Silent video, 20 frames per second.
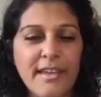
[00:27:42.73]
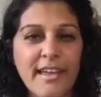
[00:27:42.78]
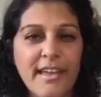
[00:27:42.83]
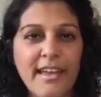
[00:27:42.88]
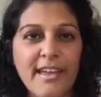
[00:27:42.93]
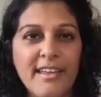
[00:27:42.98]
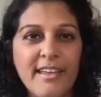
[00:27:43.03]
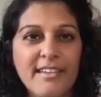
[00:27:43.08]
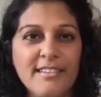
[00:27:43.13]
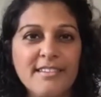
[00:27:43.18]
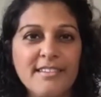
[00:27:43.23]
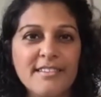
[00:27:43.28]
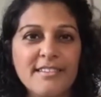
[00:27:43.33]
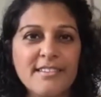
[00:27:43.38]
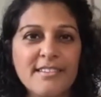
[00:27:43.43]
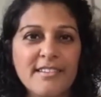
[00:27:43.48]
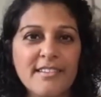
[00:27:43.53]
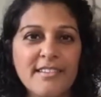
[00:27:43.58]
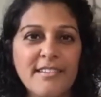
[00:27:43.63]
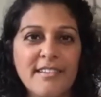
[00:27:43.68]
And
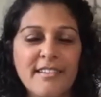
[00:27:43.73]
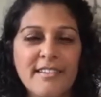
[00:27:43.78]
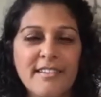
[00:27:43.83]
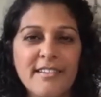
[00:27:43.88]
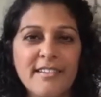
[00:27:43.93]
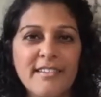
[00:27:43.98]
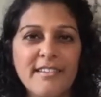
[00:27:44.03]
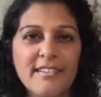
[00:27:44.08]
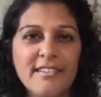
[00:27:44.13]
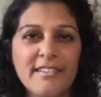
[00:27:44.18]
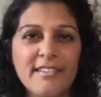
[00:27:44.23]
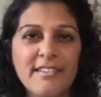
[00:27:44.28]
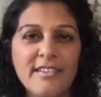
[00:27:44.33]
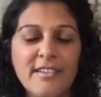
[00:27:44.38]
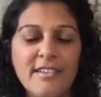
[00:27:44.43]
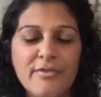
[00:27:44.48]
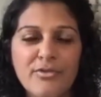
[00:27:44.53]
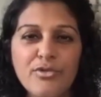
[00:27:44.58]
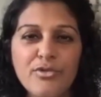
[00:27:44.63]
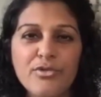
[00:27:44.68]

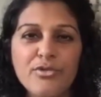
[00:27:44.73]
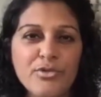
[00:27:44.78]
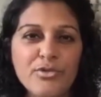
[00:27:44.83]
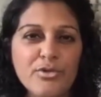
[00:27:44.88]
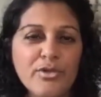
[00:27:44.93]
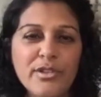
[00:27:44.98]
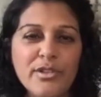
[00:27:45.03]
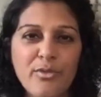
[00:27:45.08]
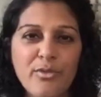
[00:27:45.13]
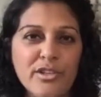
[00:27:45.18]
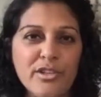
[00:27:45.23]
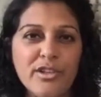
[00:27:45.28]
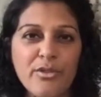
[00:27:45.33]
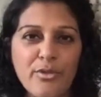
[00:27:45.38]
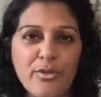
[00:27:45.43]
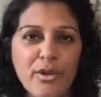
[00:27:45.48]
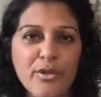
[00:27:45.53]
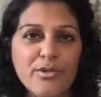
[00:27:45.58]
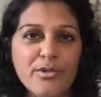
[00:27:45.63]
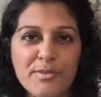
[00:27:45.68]
if you truly want to
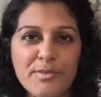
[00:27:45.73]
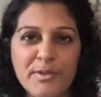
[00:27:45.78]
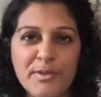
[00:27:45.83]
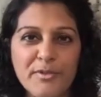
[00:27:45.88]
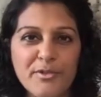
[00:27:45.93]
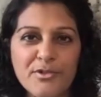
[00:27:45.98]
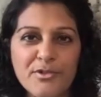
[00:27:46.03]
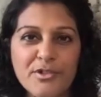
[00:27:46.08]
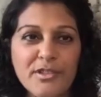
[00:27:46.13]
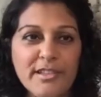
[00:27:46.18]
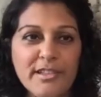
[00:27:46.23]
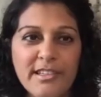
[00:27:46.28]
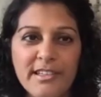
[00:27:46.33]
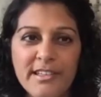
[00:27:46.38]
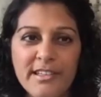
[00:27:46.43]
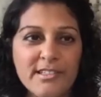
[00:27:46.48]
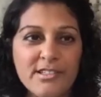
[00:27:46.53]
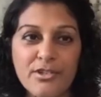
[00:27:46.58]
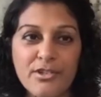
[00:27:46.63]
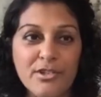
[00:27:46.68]
grow spiritually,
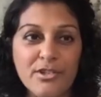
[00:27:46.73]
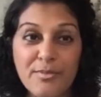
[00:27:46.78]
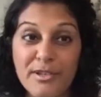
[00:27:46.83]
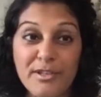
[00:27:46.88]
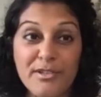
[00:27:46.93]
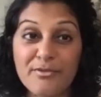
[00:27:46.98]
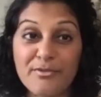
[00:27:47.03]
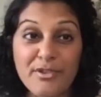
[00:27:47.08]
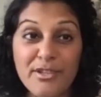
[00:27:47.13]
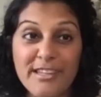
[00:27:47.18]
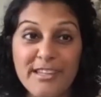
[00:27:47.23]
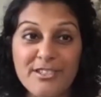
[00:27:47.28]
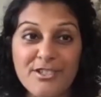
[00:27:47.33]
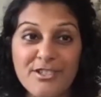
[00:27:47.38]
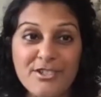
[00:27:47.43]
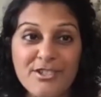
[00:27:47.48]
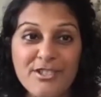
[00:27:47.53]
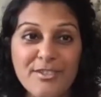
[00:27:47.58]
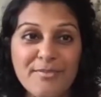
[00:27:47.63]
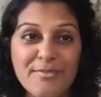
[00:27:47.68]
it's going to be in
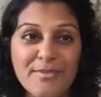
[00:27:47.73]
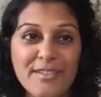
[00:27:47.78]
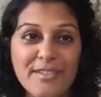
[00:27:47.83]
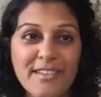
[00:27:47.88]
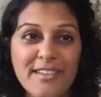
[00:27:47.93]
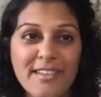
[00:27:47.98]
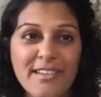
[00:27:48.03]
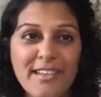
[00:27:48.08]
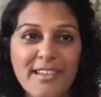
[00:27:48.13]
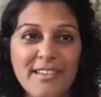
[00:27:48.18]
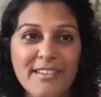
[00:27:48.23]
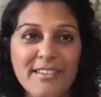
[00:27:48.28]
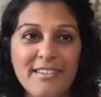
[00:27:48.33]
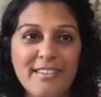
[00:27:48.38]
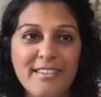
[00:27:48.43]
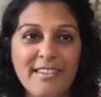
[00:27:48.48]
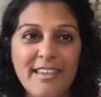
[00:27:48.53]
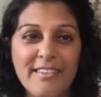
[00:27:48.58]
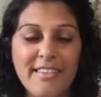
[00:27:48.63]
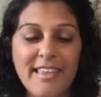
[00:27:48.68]
relationship.
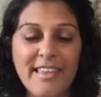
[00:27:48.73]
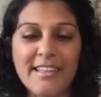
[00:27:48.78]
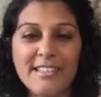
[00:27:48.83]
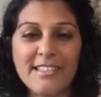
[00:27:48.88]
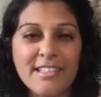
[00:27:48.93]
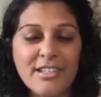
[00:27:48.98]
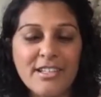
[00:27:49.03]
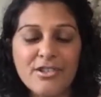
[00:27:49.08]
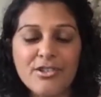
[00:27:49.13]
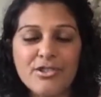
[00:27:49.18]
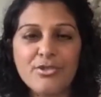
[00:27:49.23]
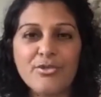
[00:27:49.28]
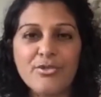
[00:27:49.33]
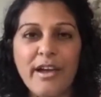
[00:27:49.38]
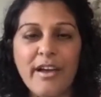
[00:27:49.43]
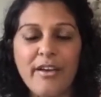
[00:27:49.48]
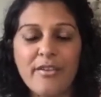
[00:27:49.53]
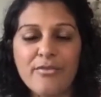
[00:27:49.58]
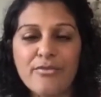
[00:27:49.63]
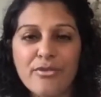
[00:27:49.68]
They teach you
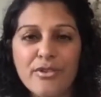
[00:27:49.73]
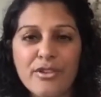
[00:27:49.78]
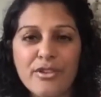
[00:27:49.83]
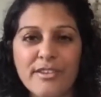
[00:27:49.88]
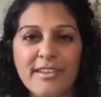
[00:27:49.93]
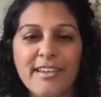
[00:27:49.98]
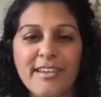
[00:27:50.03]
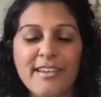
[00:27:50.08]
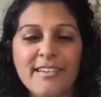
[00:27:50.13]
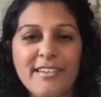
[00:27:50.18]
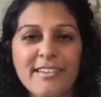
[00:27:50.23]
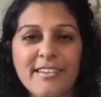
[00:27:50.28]
everything.